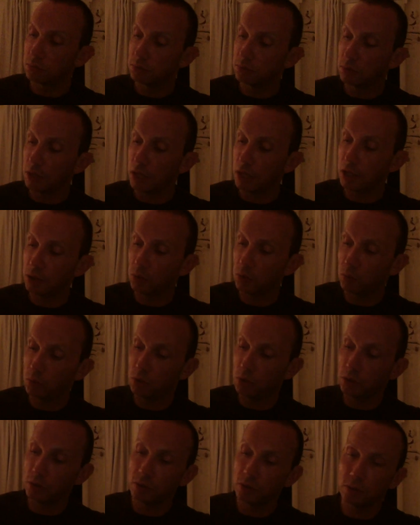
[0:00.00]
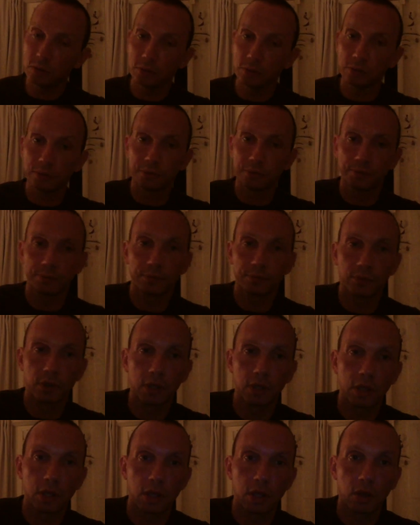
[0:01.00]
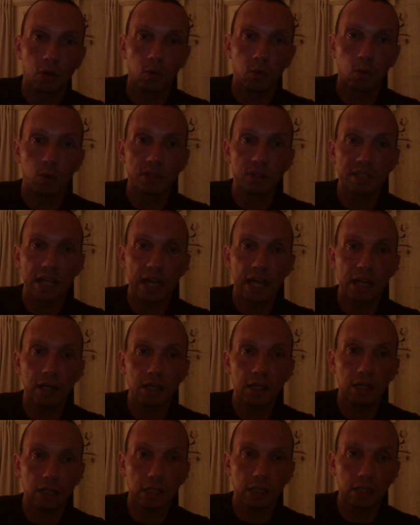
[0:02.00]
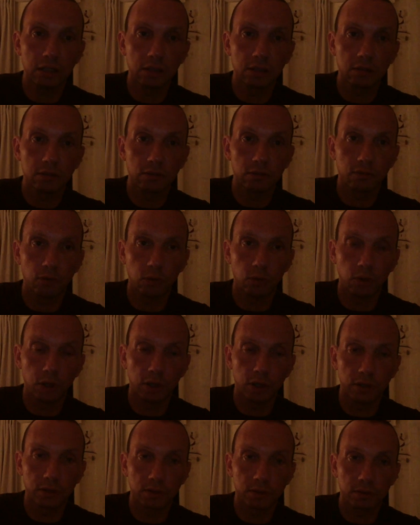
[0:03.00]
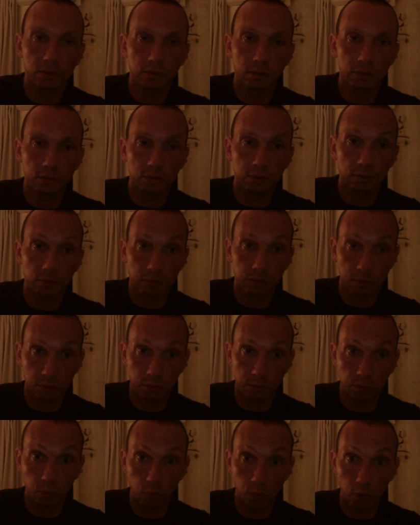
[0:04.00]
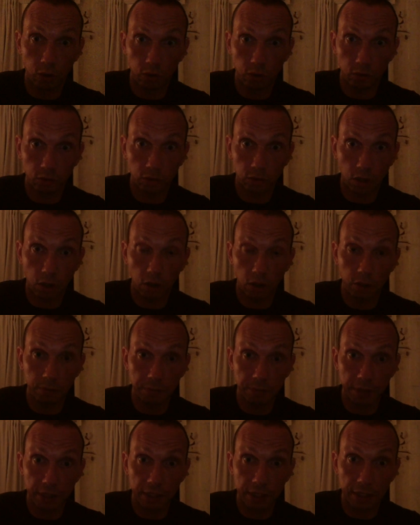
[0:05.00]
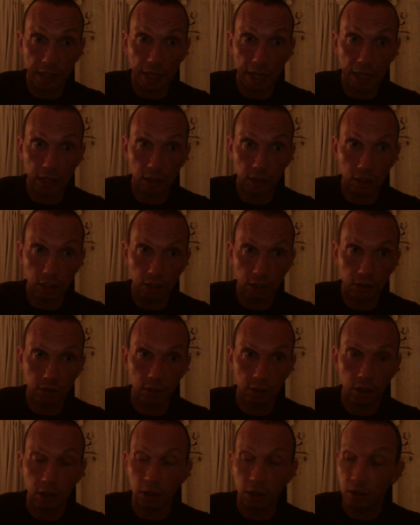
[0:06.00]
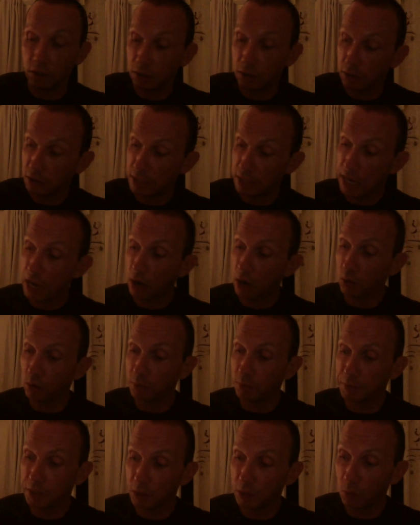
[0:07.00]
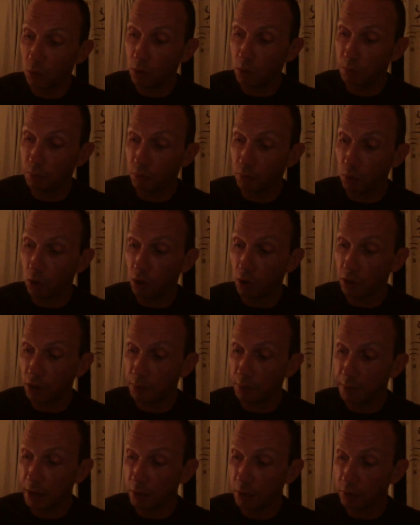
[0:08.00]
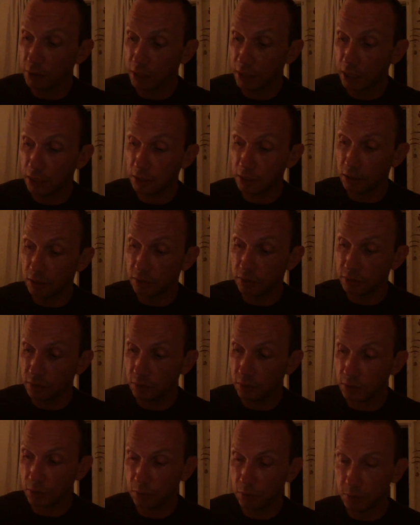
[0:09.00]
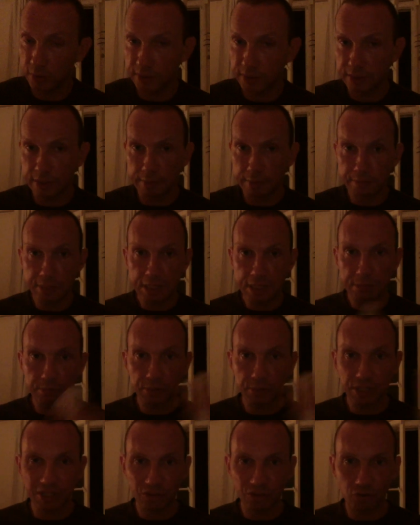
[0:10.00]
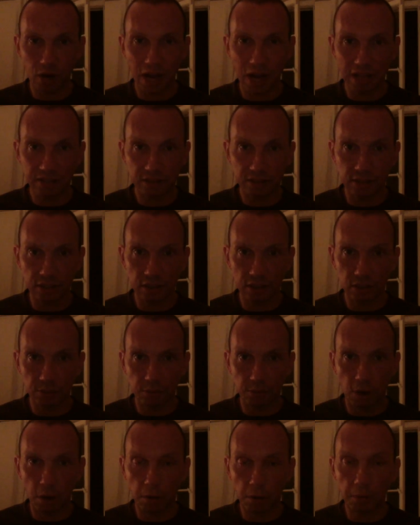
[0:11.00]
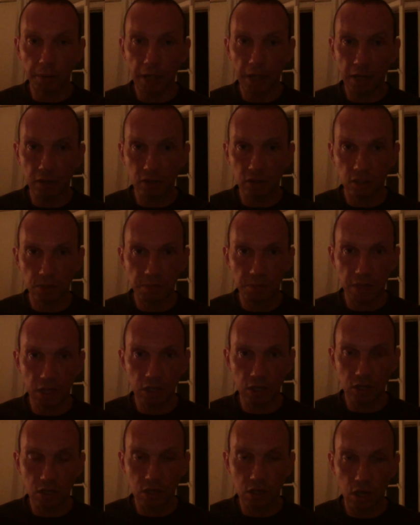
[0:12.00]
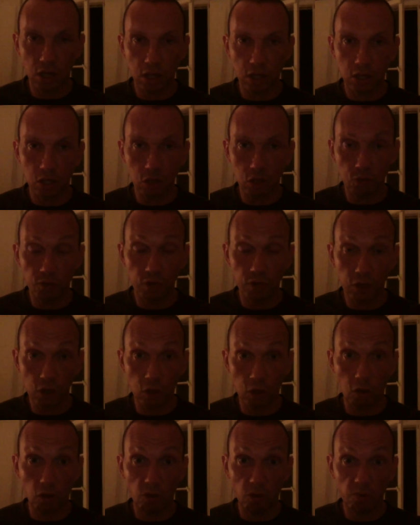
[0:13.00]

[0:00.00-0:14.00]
and the World, what's ending for us, the World card being the ending, the Tower being what brought about the ending, so there was something pretty drastic that probably actually made you feel